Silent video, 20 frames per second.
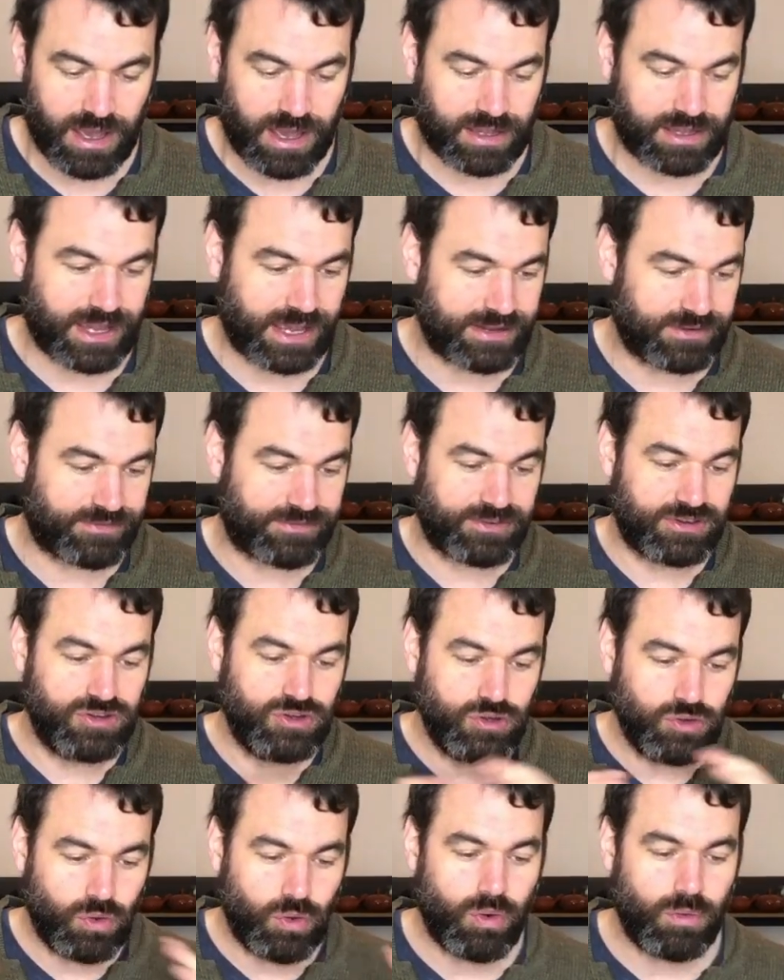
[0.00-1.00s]
kind of
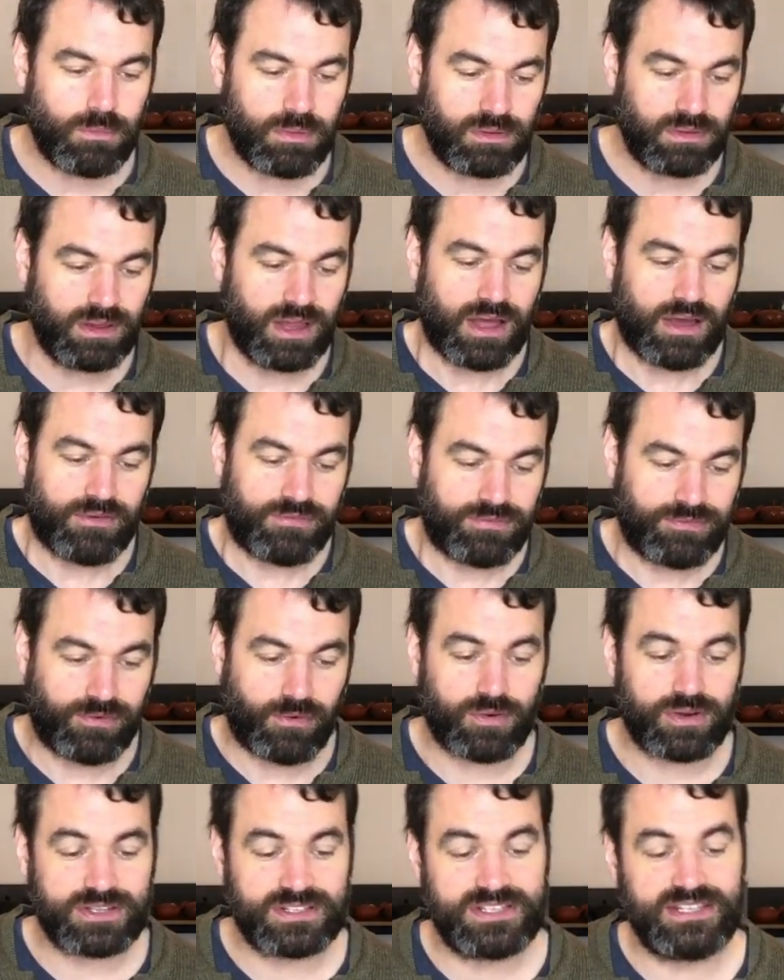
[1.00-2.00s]
normal
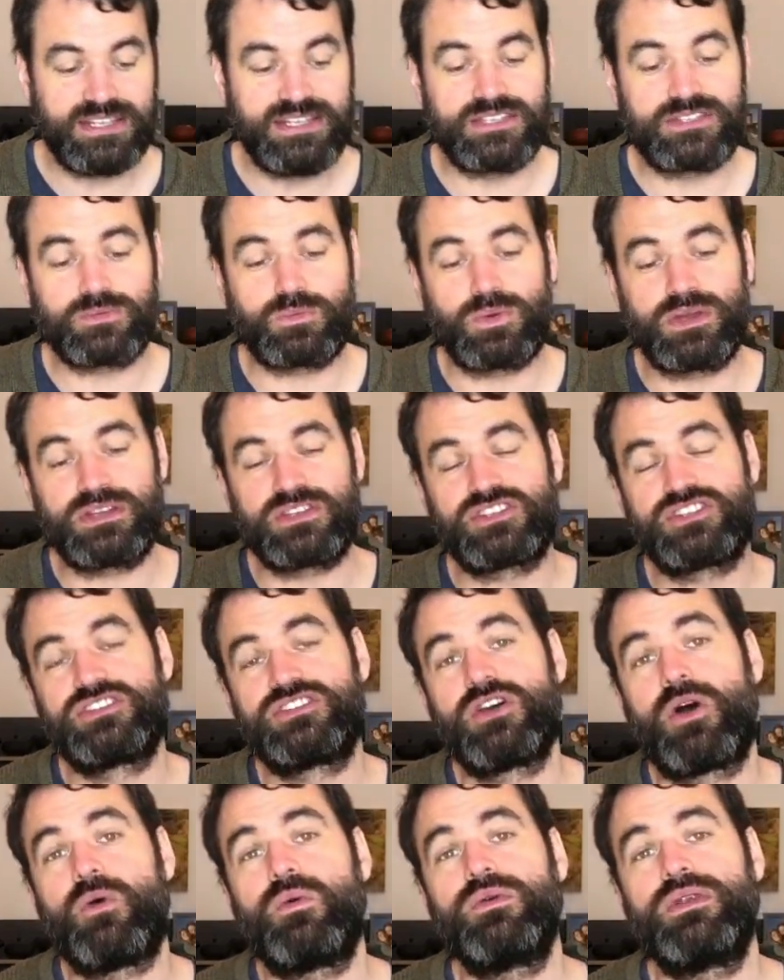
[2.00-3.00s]
for teas which
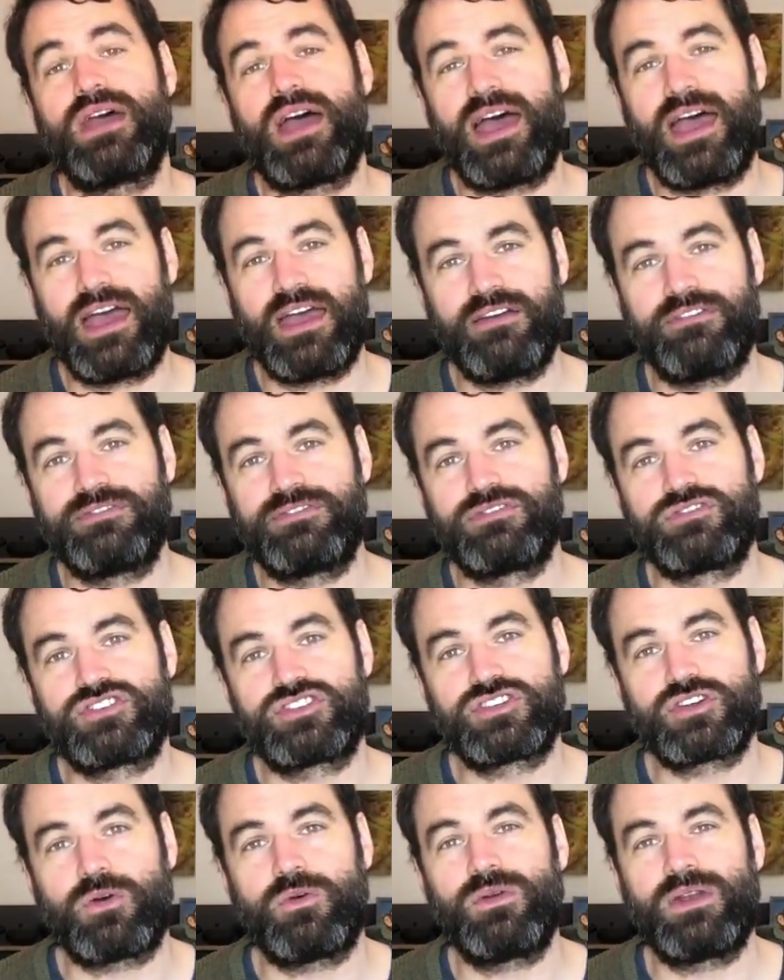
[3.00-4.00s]
don't have to
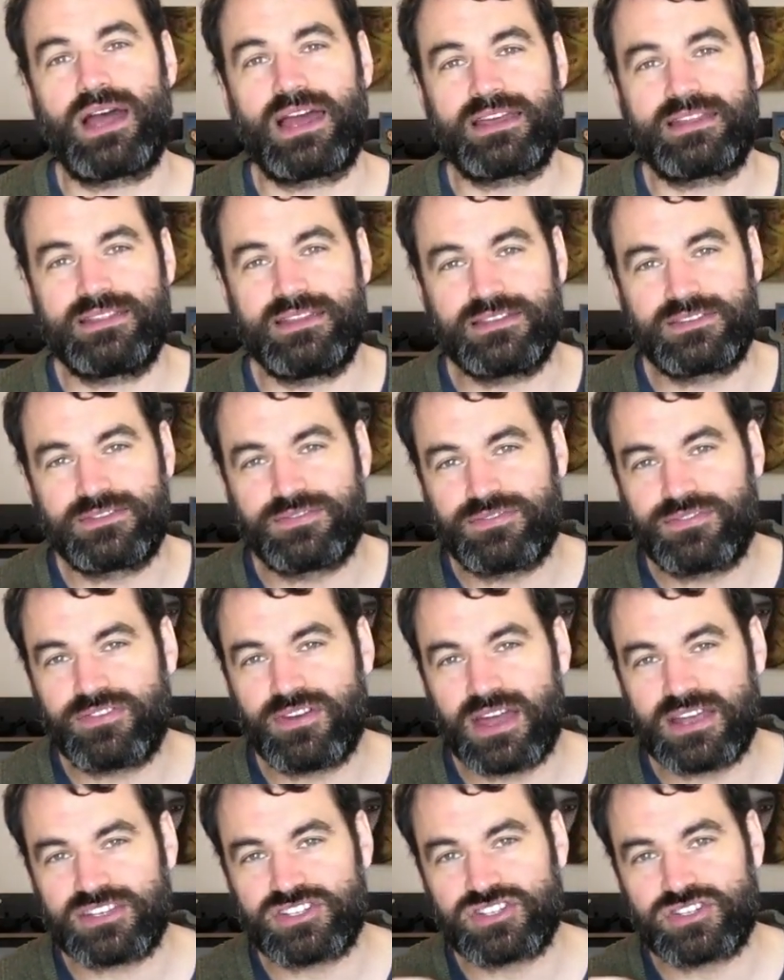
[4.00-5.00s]
show like these
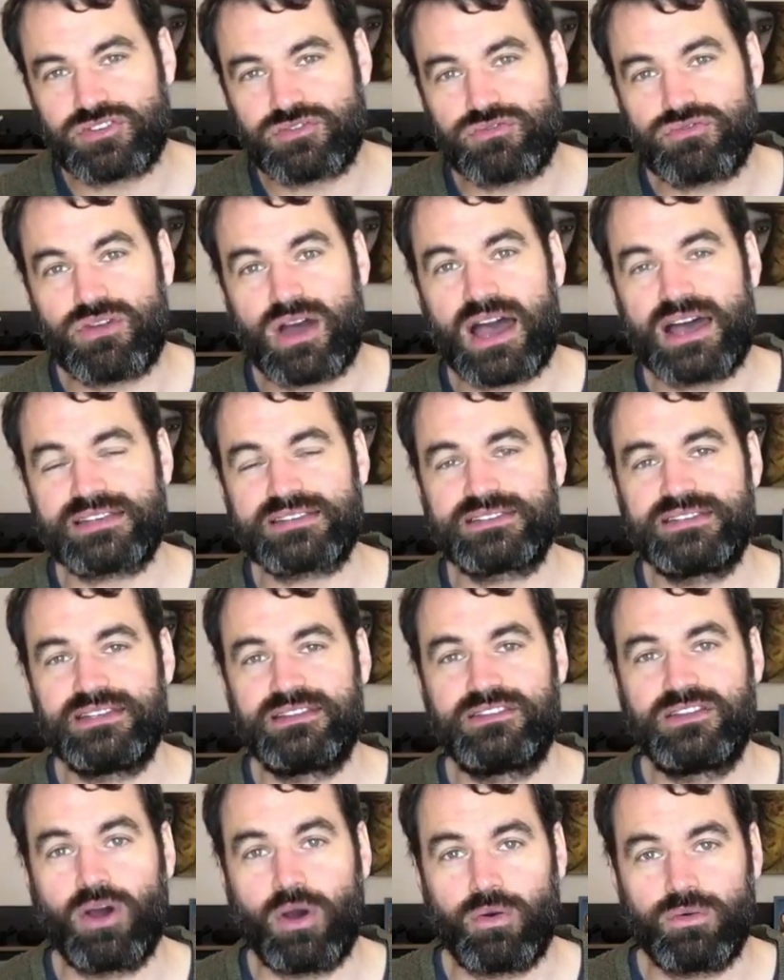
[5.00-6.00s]
fresh grassy
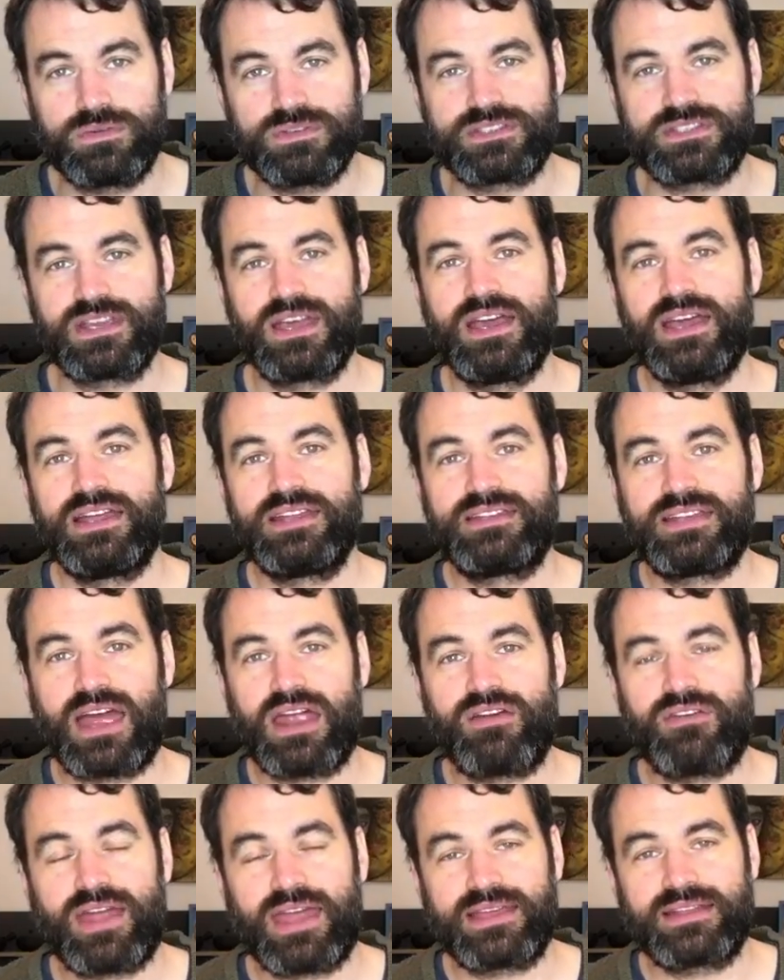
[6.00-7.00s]
tones
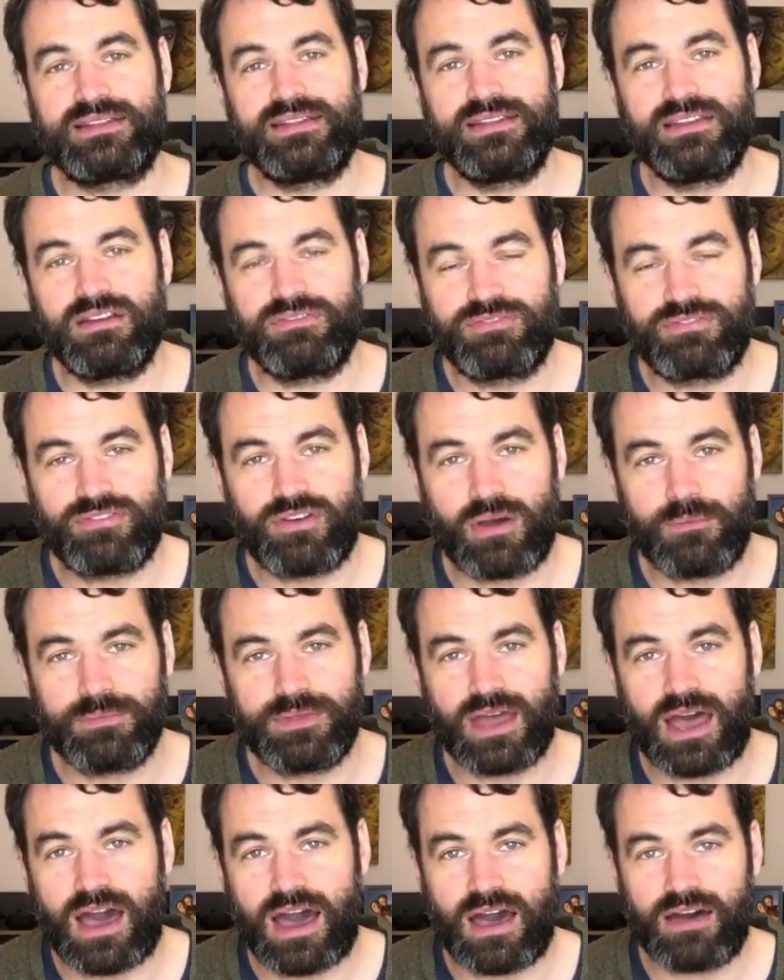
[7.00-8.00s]
directly from
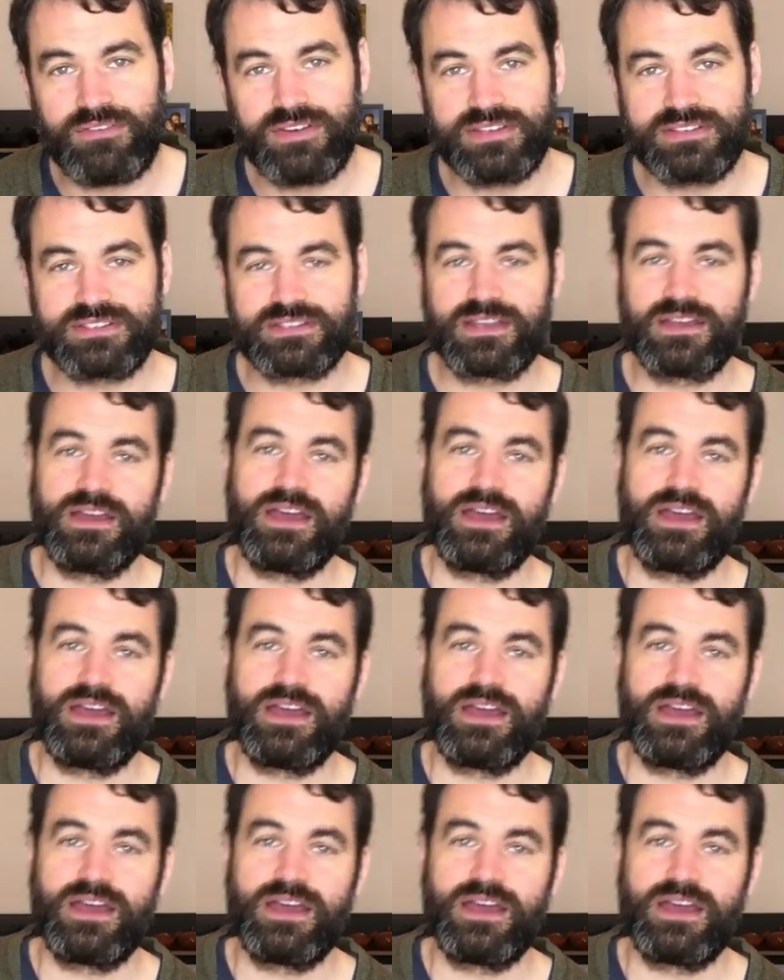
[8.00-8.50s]
the harvest,